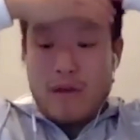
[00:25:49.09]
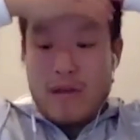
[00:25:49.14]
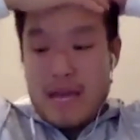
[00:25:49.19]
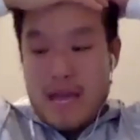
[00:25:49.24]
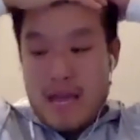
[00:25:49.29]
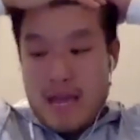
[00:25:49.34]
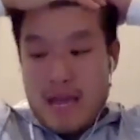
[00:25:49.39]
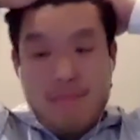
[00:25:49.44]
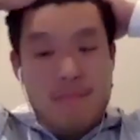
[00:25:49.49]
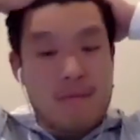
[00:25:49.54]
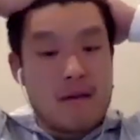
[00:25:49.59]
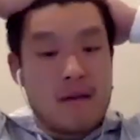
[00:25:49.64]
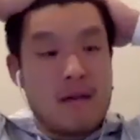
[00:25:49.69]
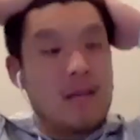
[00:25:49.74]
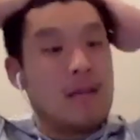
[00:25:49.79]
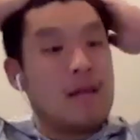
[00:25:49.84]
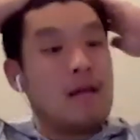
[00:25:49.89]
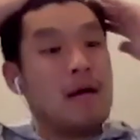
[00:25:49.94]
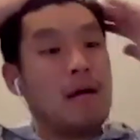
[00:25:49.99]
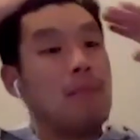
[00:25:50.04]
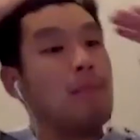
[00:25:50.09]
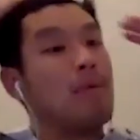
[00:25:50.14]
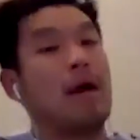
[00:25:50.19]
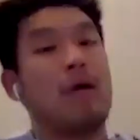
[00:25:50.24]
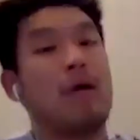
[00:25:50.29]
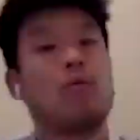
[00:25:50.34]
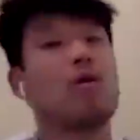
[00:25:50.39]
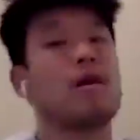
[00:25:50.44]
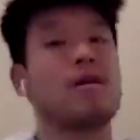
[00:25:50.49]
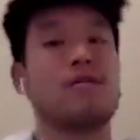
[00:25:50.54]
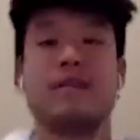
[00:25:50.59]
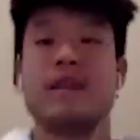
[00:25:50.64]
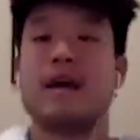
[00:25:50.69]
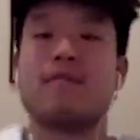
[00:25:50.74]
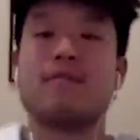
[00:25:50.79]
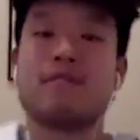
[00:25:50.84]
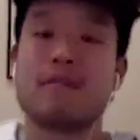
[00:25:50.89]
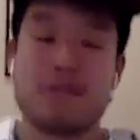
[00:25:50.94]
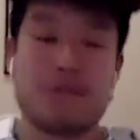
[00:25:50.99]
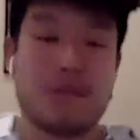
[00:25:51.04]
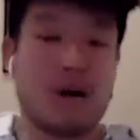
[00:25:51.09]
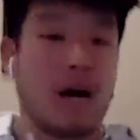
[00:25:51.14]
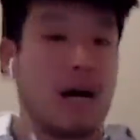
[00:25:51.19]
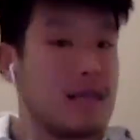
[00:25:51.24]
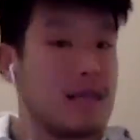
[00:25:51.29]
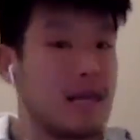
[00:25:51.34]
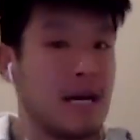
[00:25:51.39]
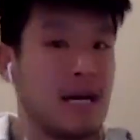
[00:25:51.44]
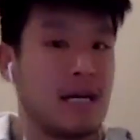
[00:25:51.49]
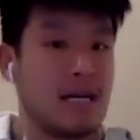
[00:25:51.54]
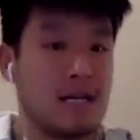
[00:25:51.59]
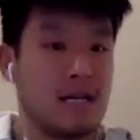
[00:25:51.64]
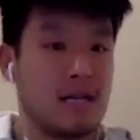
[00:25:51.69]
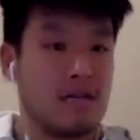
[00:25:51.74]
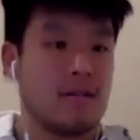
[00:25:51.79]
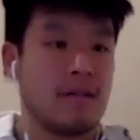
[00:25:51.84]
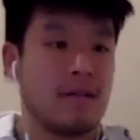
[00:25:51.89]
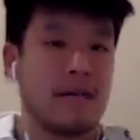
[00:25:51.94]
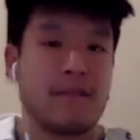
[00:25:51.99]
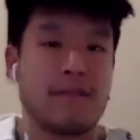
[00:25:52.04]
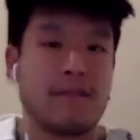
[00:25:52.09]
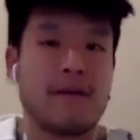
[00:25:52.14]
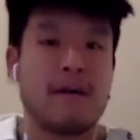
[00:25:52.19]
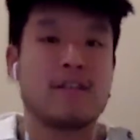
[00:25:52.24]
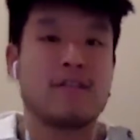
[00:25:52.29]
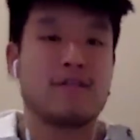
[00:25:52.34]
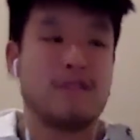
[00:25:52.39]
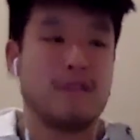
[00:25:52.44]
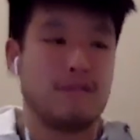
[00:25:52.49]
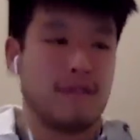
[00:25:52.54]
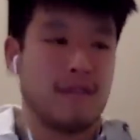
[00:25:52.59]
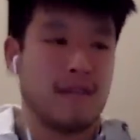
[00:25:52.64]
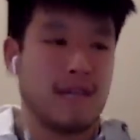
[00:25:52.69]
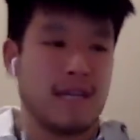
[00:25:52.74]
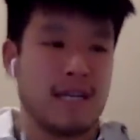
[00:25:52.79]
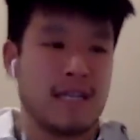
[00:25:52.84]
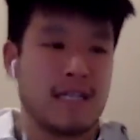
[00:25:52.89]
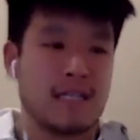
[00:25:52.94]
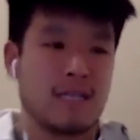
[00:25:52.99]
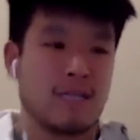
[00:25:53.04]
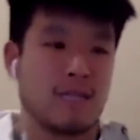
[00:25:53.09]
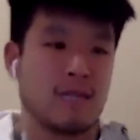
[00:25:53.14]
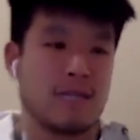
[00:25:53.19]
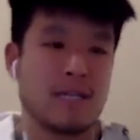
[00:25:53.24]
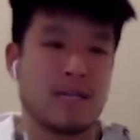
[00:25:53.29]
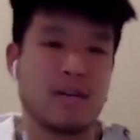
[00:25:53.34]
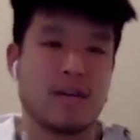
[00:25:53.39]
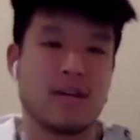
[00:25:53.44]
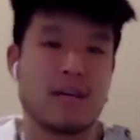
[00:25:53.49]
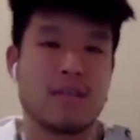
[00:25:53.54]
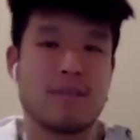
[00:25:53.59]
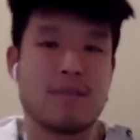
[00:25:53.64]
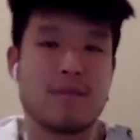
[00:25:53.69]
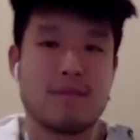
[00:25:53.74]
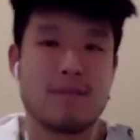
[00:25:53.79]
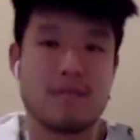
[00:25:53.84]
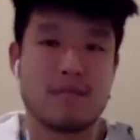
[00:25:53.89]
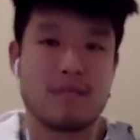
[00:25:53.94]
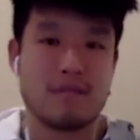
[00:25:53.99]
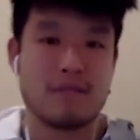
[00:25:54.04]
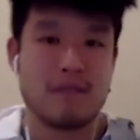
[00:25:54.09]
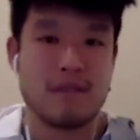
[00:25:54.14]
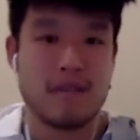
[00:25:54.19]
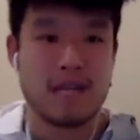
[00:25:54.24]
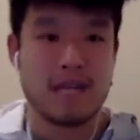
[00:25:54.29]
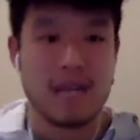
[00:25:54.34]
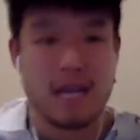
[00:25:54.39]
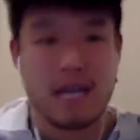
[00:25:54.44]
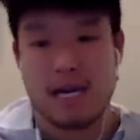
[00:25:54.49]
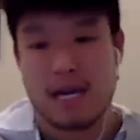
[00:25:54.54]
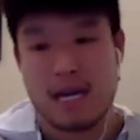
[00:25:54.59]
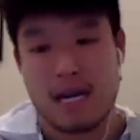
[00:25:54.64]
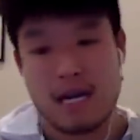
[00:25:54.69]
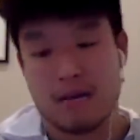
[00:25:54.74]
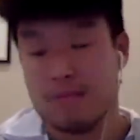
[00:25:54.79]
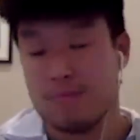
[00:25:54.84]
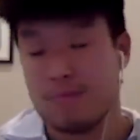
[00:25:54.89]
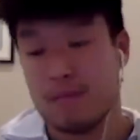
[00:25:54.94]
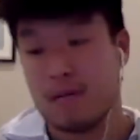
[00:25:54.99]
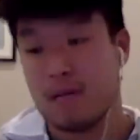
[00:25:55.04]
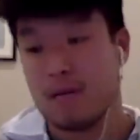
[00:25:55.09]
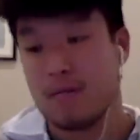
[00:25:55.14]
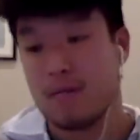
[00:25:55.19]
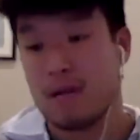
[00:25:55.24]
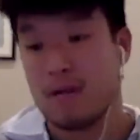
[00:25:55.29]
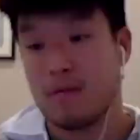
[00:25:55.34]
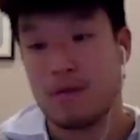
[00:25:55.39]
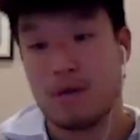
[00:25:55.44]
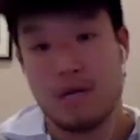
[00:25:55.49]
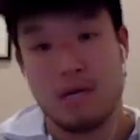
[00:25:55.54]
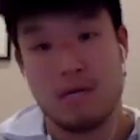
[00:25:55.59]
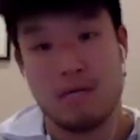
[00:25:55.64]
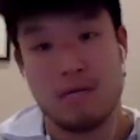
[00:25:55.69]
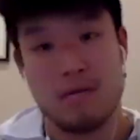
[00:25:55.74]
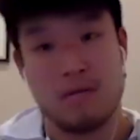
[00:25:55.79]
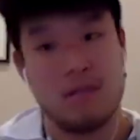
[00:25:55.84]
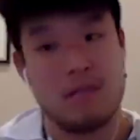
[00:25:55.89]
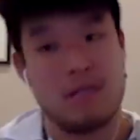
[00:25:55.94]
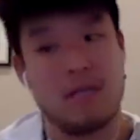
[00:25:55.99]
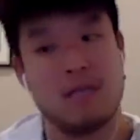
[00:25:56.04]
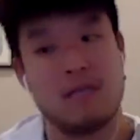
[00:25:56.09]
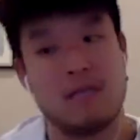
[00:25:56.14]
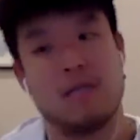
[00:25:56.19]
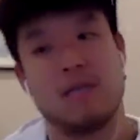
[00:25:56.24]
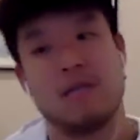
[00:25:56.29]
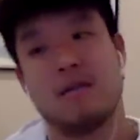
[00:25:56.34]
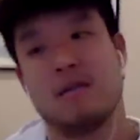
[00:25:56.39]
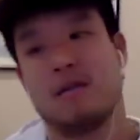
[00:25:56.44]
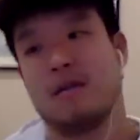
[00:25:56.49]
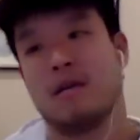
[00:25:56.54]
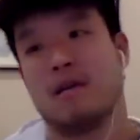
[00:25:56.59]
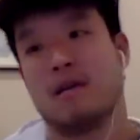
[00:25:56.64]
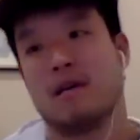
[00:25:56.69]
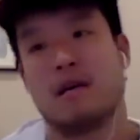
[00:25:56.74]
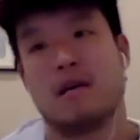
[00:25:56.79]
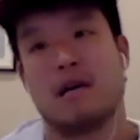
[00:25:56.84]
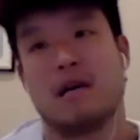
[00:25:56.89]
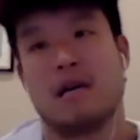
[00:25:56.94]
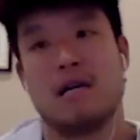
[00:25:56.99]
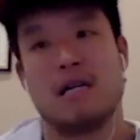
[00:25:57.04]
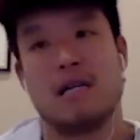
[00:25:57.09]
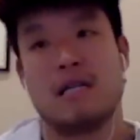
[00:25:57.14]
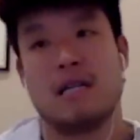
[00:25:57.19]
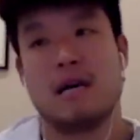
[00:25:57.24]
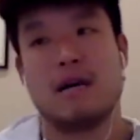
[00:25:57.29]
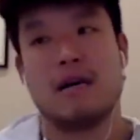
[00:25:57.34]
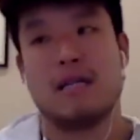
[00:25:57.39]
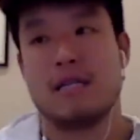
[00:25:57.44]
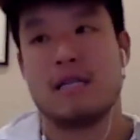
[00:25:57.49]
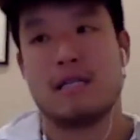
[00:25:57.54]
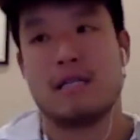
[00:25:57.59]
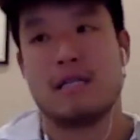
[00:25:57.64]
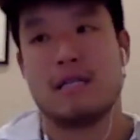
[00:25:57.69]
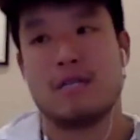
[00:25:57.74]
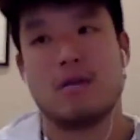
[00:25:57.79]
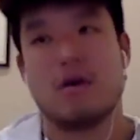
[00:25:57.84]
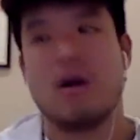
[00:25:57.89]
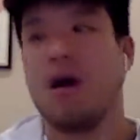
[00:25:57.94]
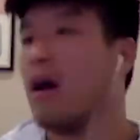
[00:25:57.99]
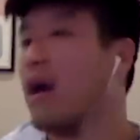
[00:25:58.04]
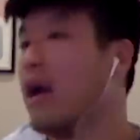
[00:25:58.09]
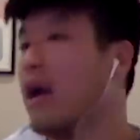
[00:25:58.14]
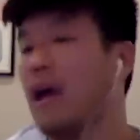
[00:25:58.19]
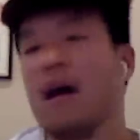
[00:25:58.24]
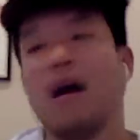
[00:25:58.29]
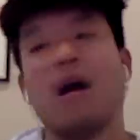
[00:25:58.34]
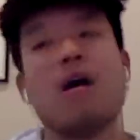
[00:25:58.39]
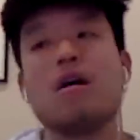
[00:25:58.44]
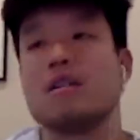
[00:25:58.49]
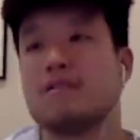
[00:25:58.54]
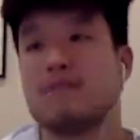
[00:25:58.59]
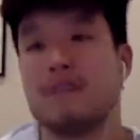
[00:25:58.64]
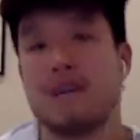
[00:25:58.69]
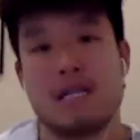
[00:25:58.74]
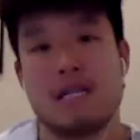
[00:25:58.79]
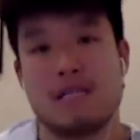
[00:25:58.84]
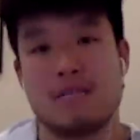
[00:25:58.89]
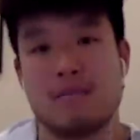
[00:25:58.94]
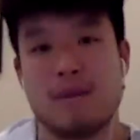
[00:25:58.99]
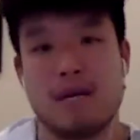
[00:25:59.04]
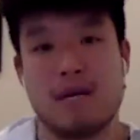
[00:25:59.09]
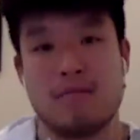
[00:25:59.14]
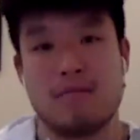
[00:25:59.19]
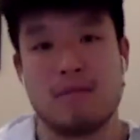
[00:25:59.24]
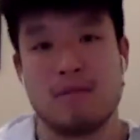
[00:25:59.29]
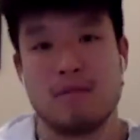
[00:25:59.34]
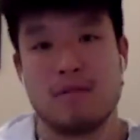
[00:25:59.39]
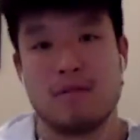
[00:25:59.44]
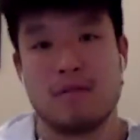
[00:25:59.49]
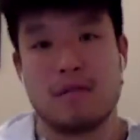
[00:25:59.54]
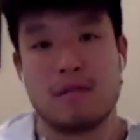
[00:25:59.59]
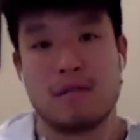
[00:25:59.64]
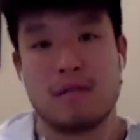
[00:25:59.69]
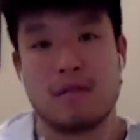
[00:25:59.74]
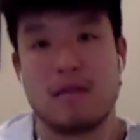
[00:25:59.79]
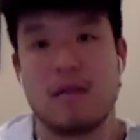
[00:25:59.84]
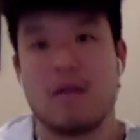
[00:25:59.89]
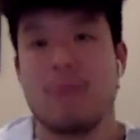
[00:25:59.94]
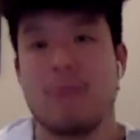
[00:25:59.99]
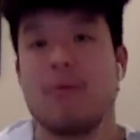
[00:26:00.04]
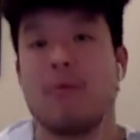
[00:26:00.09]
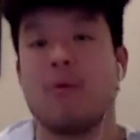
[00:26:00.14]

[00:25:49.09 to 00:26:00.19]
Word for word: I am. But I would have never thought that, you know, like if I was 15 and someone's like, you're going to be Mr. Funny Guy. I don't, I'm like, what really? I'm that. So eh, all of that is mind blowing. But